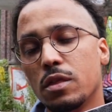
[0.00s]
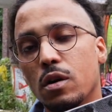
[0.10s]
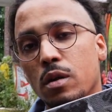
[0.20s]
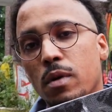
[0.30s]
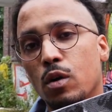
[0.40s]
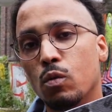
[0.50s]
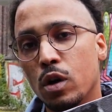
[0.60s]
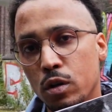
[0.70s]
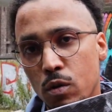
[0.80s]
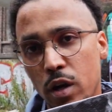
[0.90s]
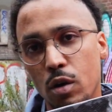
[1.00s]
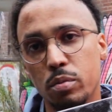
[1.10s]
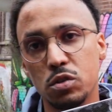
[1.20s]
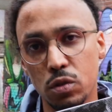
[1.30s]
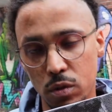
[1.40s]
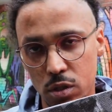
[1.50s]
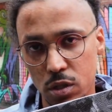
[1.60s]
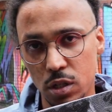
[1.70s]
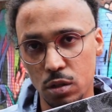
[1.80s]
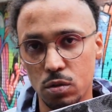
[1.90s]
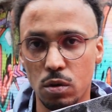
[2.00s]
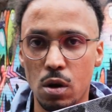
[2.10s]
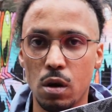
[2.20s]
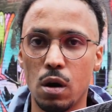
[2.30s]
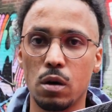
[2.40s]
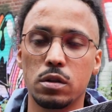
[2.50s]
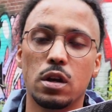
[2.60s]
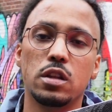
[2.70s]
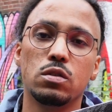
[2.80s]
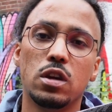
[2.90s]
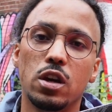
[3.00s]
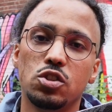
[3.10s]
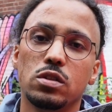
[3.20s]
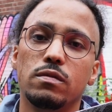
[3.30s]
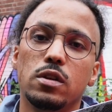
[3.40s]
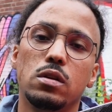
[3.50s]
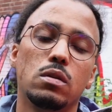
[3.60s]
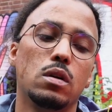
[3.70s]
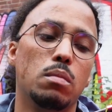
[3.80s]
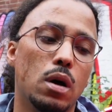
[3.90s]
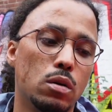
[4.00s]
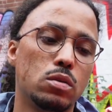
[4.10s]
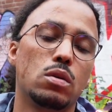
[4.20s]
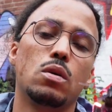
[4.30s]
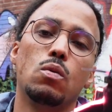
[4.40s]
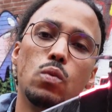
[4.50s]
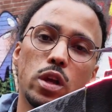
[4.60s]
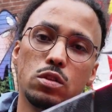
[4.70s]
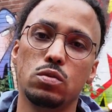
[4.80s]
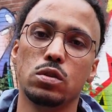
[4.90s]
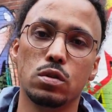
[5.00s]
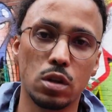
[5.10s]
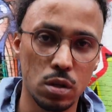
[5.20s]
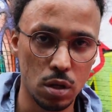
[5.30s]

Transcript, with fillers: thought about what a great opportunity to knock out an educational video about wing tuning.